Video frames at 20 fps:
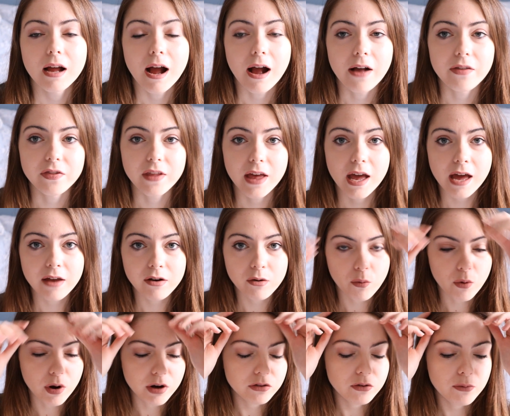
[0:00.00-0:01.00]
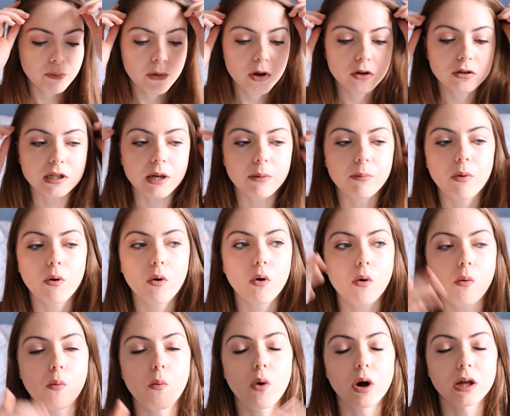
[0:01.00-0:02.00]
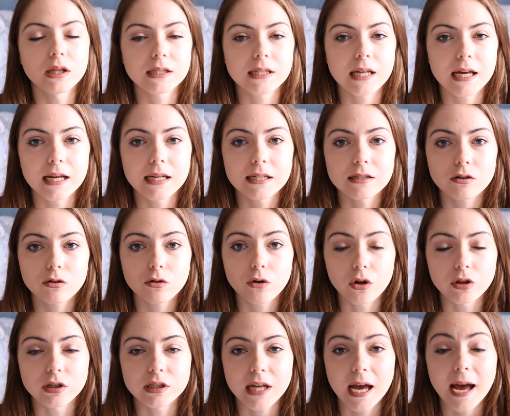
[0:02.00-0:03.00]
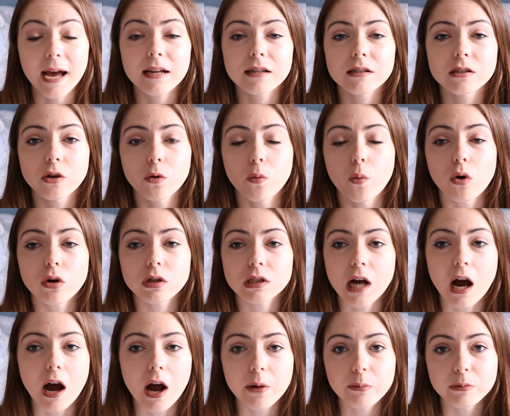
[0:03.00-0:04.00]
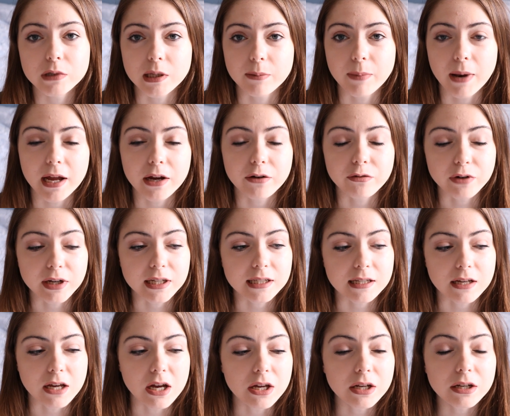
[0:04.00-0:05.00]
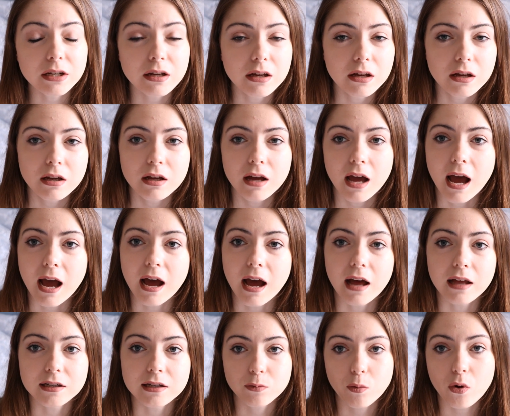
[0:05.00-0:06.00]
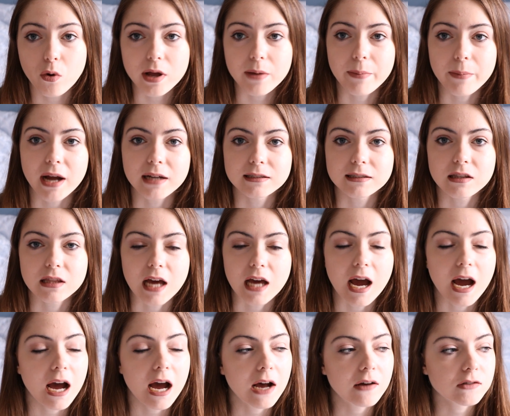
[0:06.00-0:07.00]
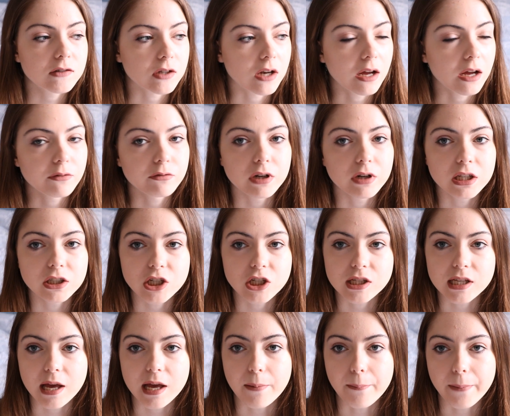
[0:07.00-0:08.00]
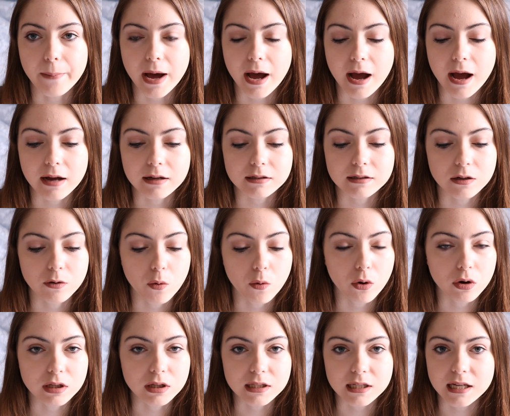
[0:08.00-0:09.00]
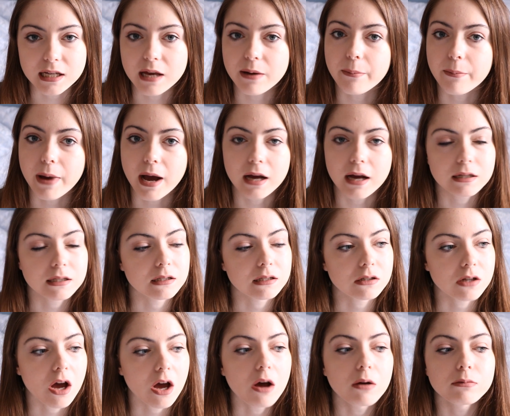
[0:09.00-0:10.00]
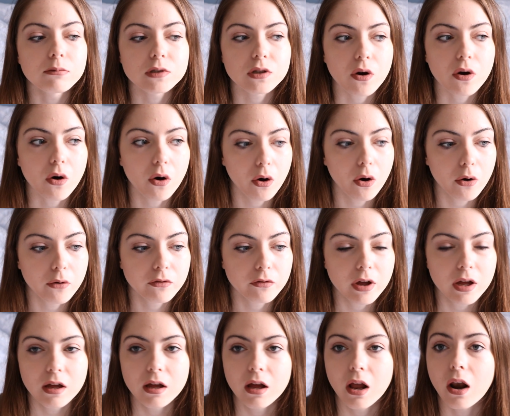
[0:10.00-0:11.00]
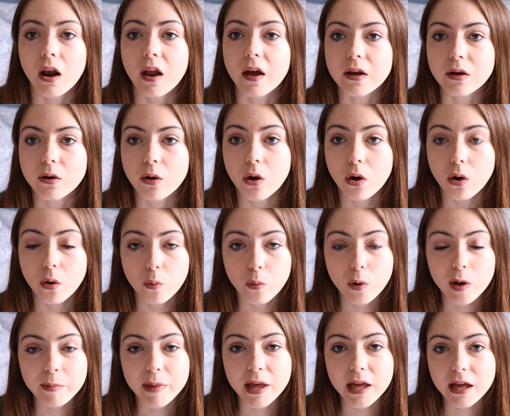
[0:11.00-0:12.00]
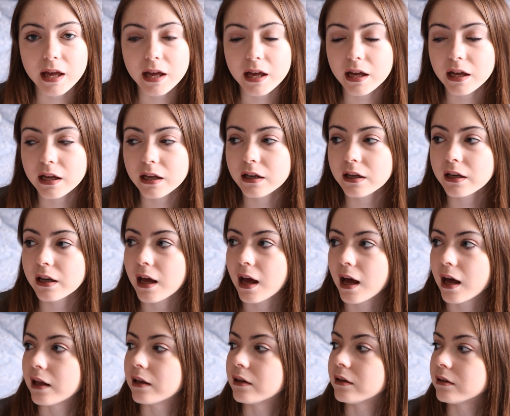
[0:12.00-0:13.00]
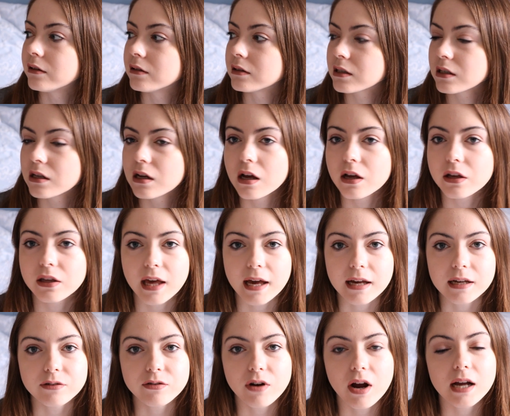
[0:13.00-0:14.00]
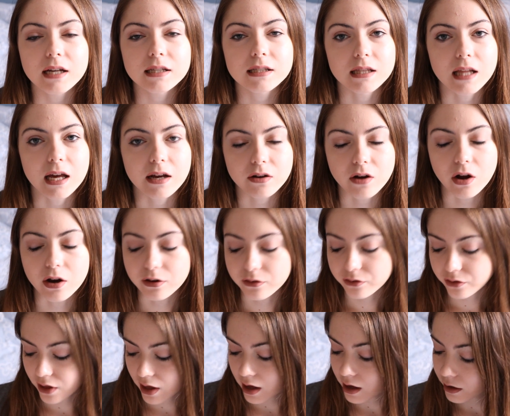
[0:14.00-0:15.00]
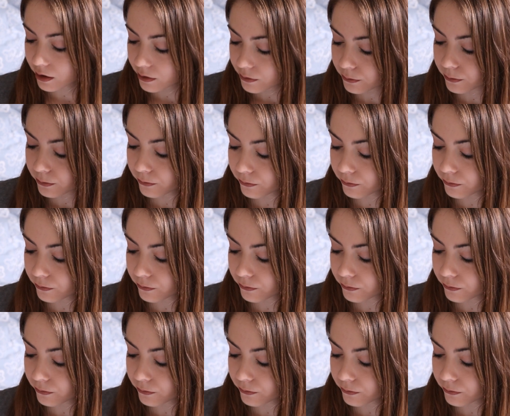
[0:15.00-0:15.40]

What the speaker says: And then one of the most important ones is context. So what time was the play written and what impact did that have? So like religious impacts, equality impacts in terms of like women and gay rights and that kind of thing.